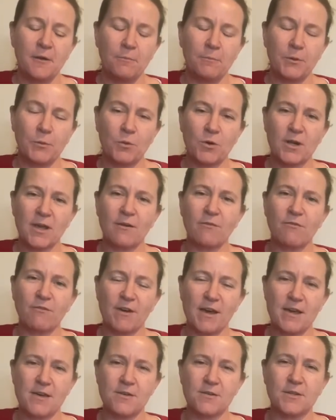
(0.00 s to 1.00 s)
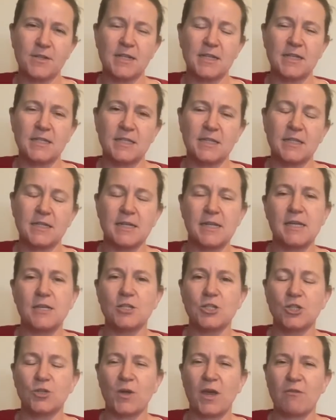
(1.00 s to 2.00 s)
But what I've found is that in
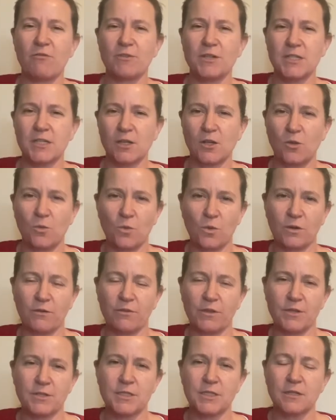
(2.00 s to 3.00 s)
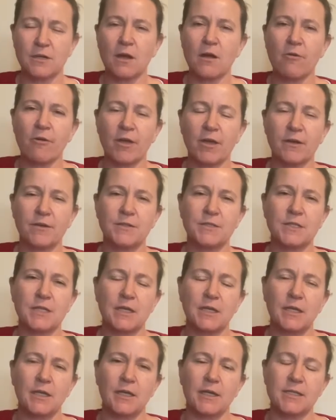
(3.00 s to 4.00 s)
each and every single one of those scenarios
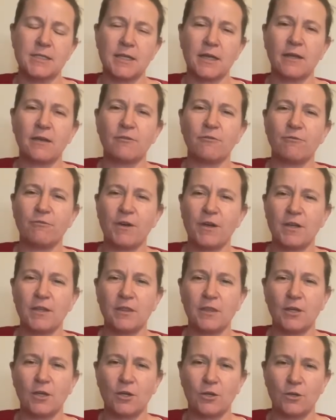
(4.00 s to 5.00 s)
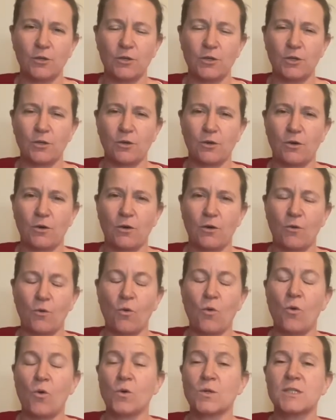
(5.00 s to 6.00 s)
is I can find the good
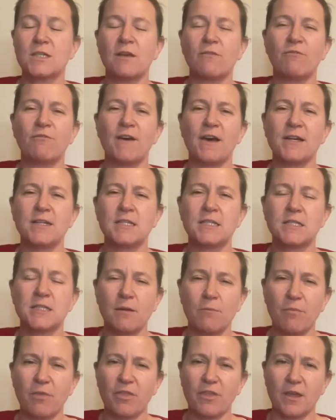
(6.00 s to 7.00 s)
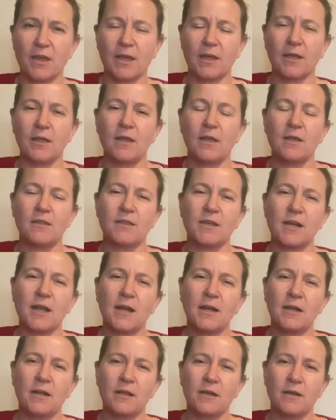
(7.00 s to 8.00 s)
or find something that
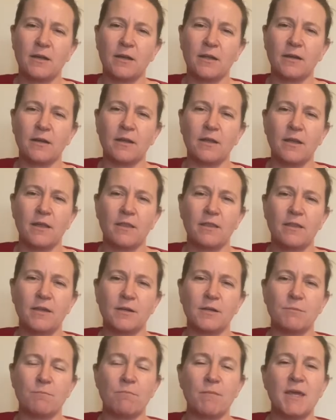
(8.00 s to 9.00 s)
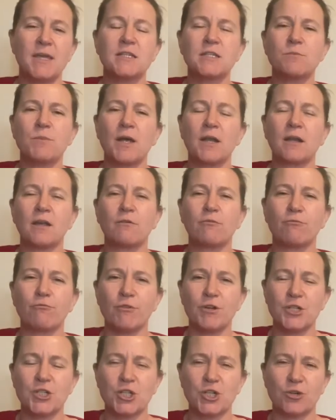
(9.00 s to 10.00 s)
I learn that makes my life
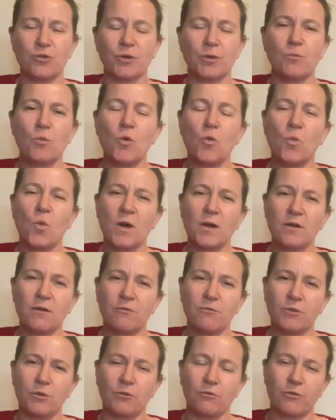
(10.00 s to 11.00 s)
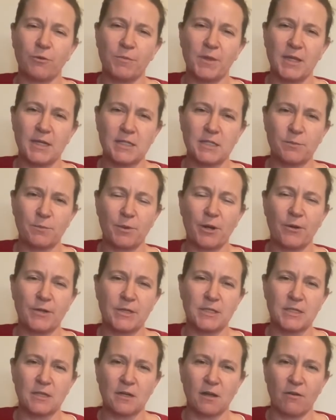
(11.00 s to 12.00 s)
richer and more wonderful from the
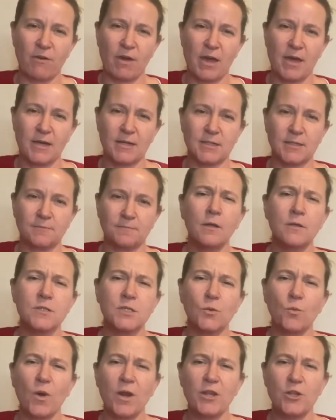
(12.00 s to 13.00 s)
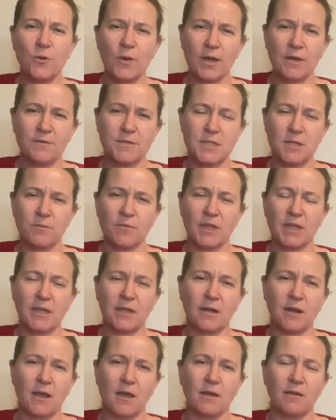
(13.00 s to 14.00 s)
experience that I've had. So when you have something
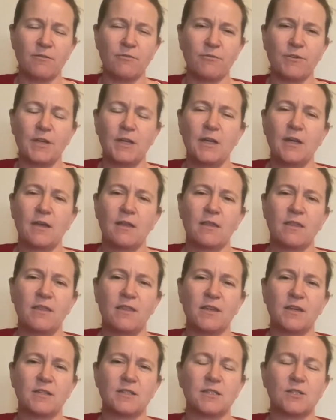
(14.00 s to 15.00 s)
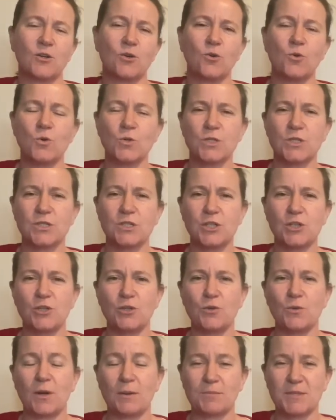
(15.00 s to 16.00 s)
in life that causes
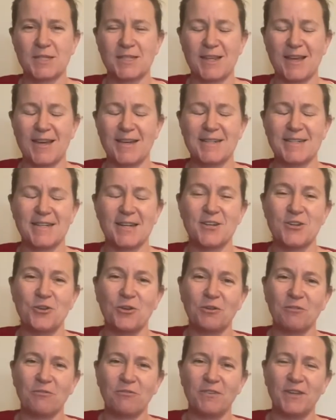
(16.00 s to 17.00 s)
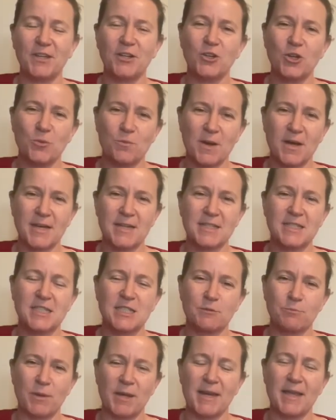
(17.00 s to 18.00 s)
you upset and you can feel your mind
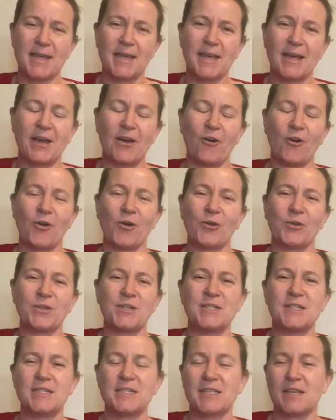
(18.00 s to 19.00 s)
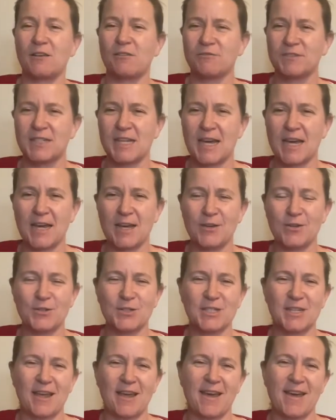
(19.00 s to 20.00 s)
spinning on
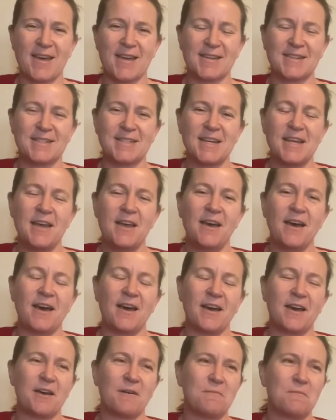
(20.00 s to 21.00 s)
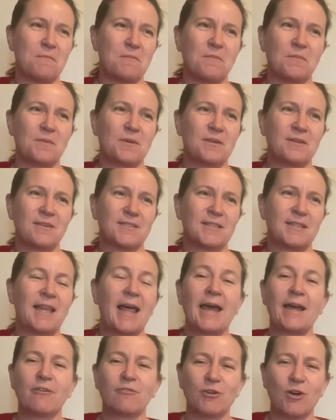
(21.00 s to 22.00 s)
self-doubt and
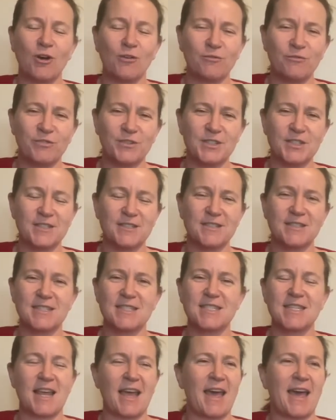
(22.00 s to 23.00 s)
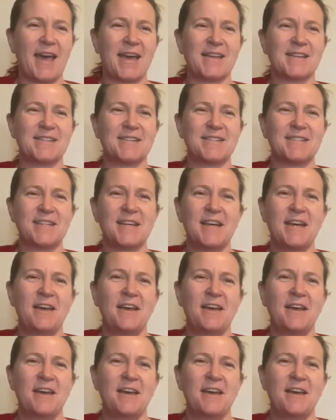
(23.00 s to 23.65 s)
lack of confidence and,